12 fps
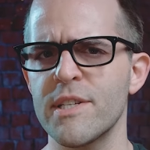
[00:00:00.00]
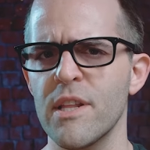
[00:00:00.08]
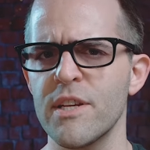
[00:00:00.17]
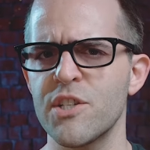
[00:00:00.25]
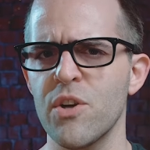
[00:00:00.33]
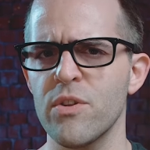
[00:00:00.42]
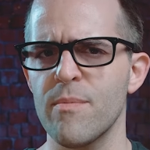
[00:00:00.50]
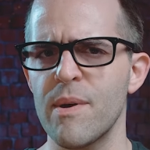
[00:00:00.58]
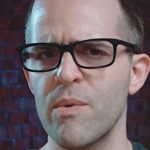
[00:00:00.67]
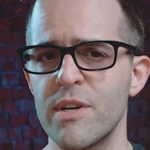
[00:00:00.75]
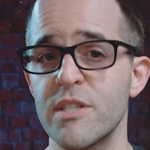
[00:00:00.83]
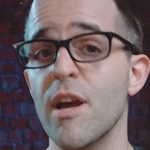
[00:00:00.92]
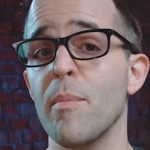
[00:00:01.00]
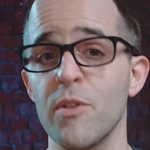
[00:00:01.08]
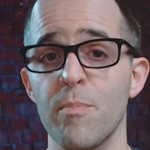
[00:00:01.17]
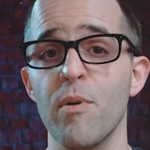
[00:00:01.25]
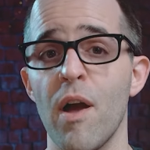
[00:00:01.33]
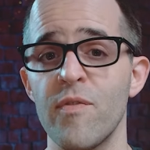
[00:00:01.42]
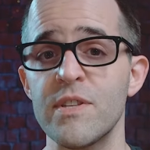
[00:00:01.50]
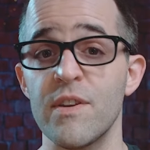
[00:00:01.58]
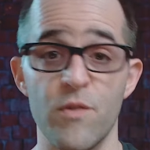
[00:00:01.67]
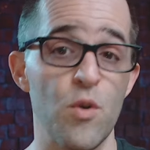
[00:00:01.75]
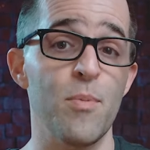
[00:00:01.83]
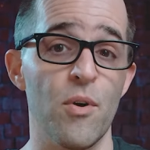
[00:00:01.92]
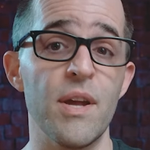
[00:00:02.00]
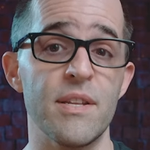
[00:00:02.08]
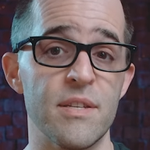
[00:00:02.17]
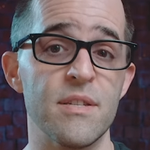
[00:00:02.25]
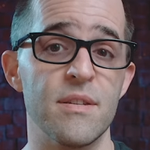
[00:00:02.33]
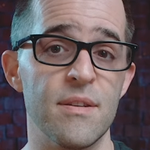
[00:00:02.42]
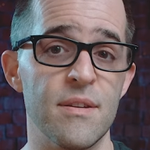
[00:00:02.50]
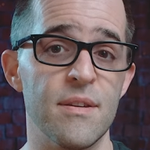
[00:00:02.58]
until he showed them it would double the profits of Uber Eats.